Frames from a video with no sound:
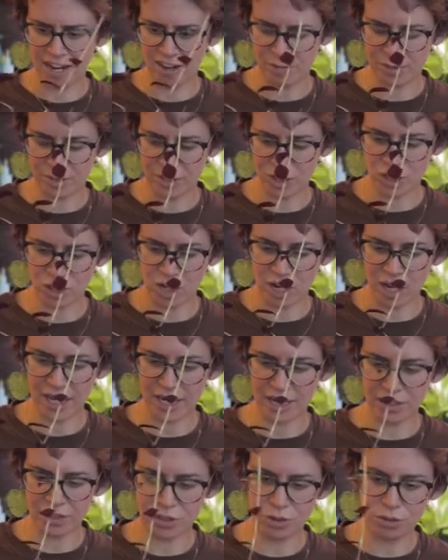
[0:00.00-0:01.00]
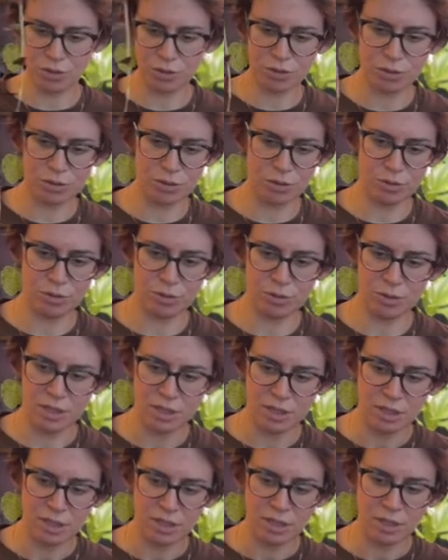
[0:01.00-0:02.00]
been trying to
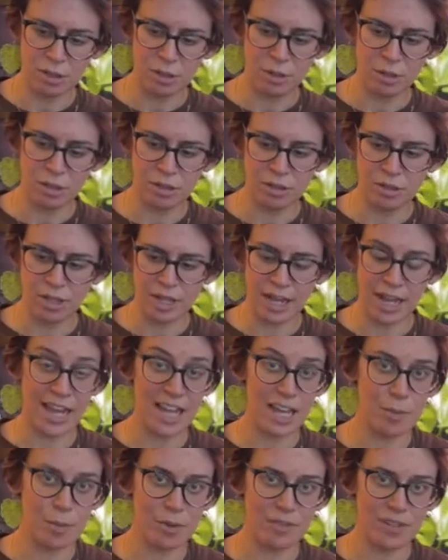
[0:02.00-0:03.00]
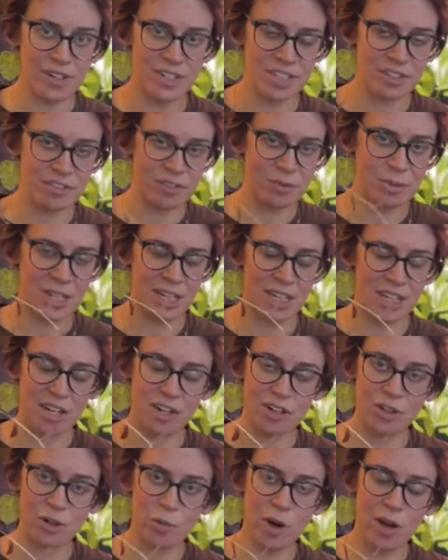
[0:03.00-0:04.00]
A, prevent it from getting
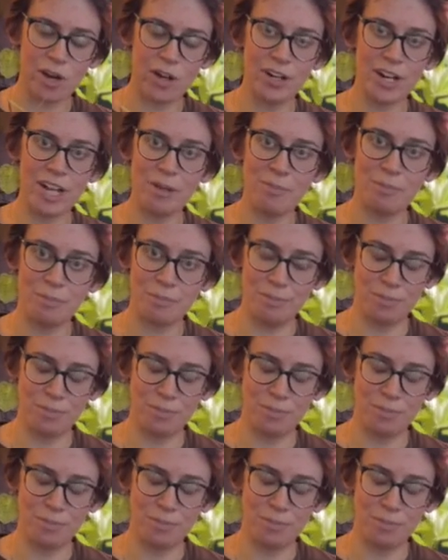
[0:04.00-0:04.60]
underwatered, and